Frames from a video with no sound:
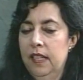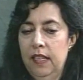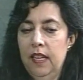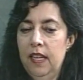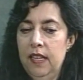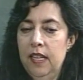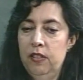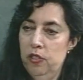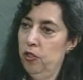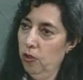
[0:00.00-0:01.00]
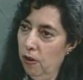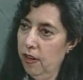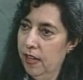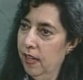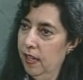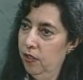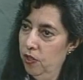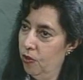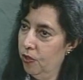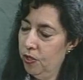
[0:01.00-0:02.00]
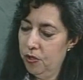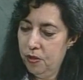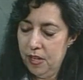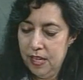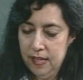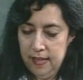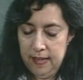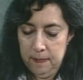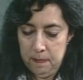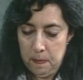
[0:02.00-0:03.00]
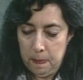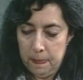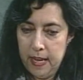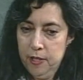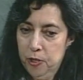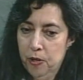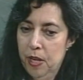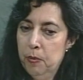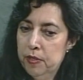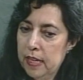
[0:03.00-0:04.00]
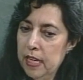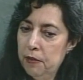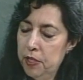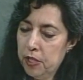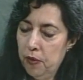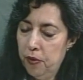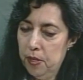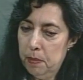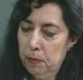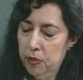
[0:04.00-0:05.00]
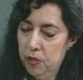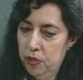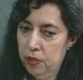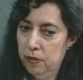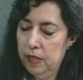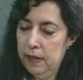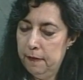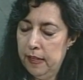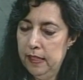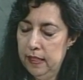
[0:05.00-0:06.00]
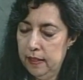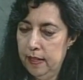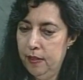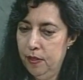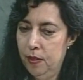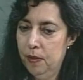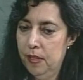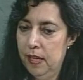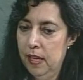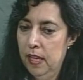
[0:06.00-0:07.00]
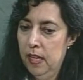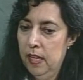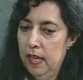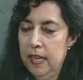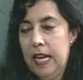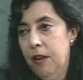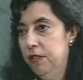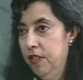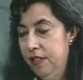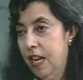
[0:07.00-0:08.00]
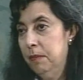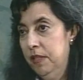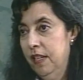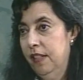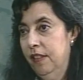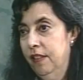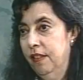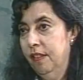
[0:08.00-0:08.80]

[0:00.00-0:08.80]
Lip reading: And it's a story, it's a short story. And so it was kind of risky for the publisher to do, and they finally decided to do it, and now it's their top seller.